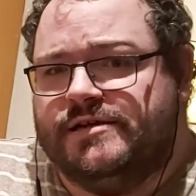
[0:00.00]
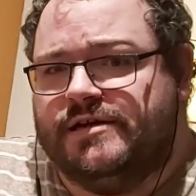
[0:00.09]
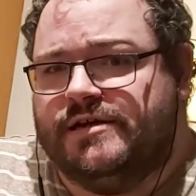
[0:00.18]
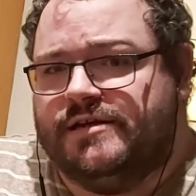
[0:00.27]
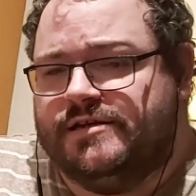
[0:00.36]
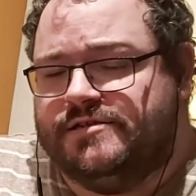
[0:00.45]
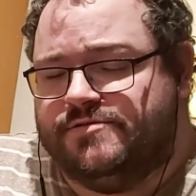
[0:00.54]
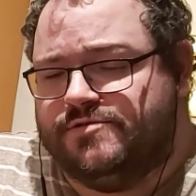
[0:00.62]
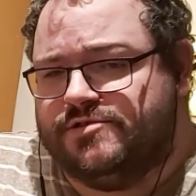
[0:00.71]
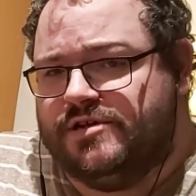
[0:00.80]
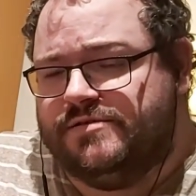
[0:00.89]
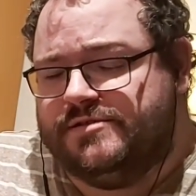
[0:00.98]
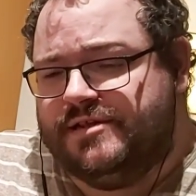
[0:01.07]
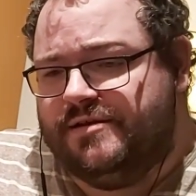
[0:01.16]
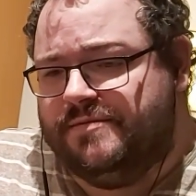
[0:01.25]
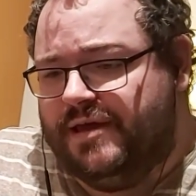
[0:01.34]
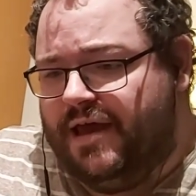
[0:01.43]
And then someone's going to have to
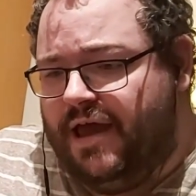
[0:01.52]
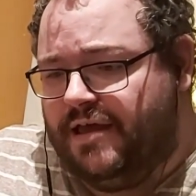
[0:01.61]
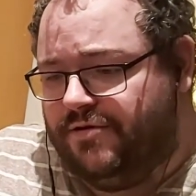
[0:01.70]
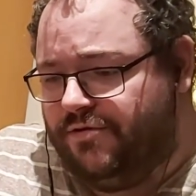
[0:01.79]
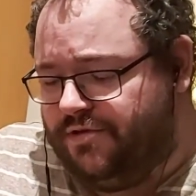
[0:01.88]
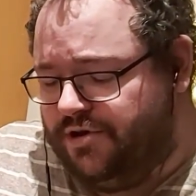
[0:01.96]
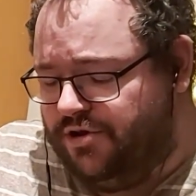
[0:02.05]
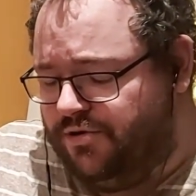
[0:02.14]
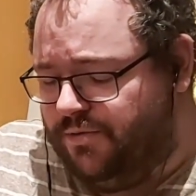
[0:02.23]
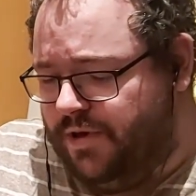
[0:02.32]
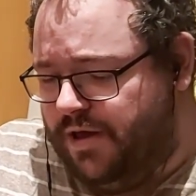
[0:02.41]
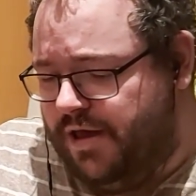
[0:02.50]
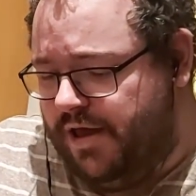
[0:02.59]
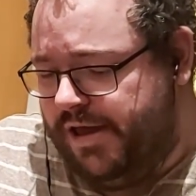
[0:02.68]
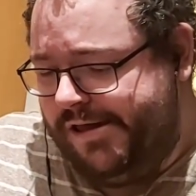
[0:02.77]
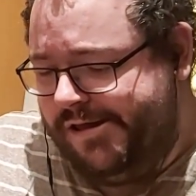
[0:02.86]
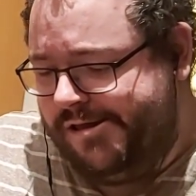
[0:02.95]
tell him, yeah, you're the
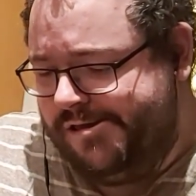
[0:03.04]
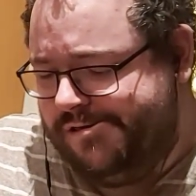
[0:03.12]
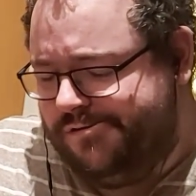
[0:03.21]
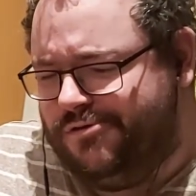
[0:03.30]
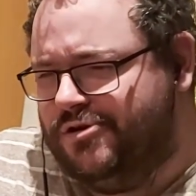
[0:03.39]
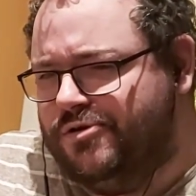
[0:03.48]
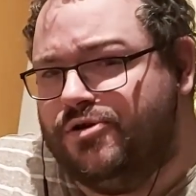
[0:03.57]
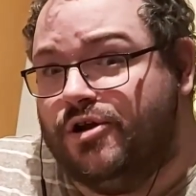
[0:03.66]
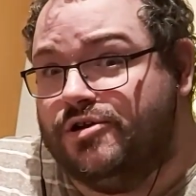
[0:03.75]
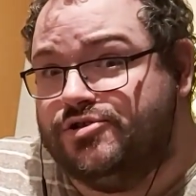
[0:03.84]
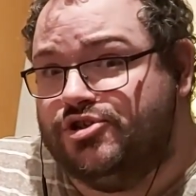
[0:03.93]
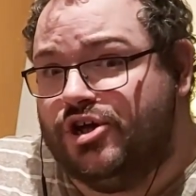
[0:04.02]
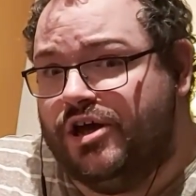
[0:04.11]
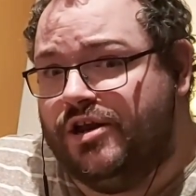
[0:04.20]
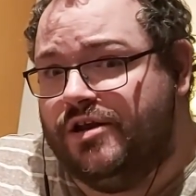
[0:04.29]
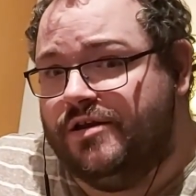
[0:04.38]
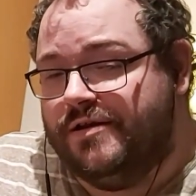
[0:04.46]
new Colossal
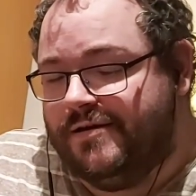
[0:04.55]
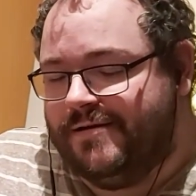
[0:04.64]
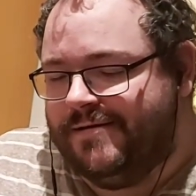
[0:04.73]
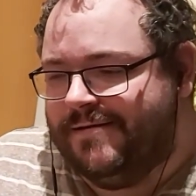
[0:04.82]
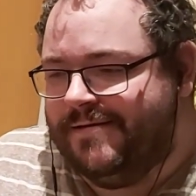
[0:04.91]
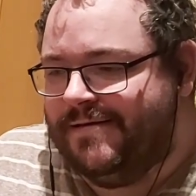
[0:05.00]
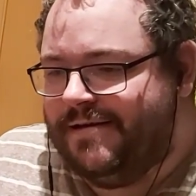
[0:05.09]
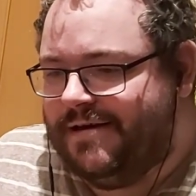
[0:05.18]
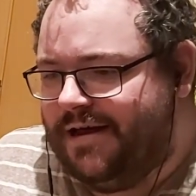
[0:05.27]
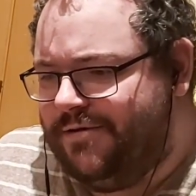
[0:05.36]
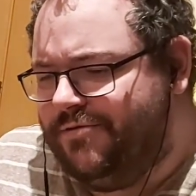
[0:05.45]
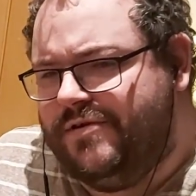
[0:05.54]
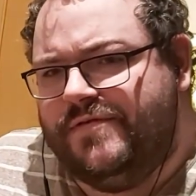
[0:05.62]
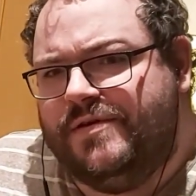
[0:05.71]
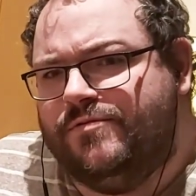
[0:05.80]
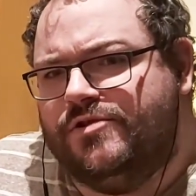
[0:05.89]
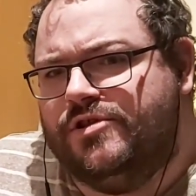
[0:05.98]
Titan. And I wonder if
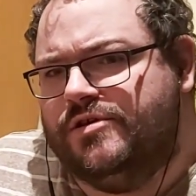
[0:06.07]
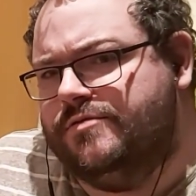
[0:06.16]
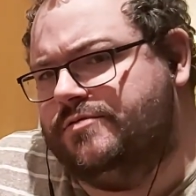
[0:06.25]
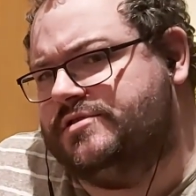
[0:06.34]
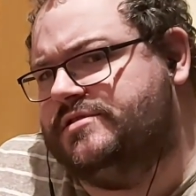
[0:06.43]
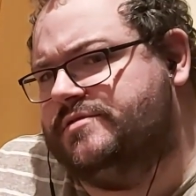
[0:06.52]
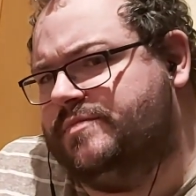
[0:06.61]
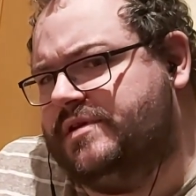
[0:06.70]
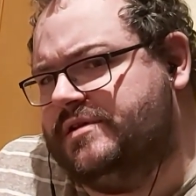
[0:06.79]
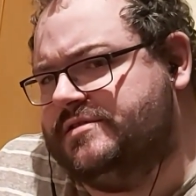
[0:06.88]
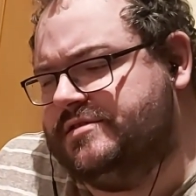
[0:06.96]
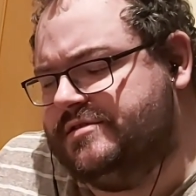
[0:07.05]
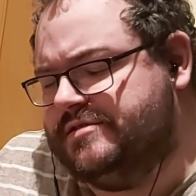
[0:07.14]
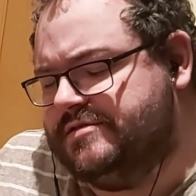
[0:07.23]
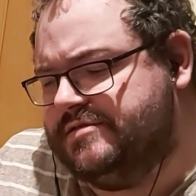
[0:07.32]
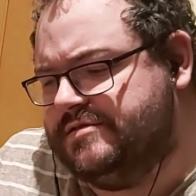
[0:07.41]
he will use his ability.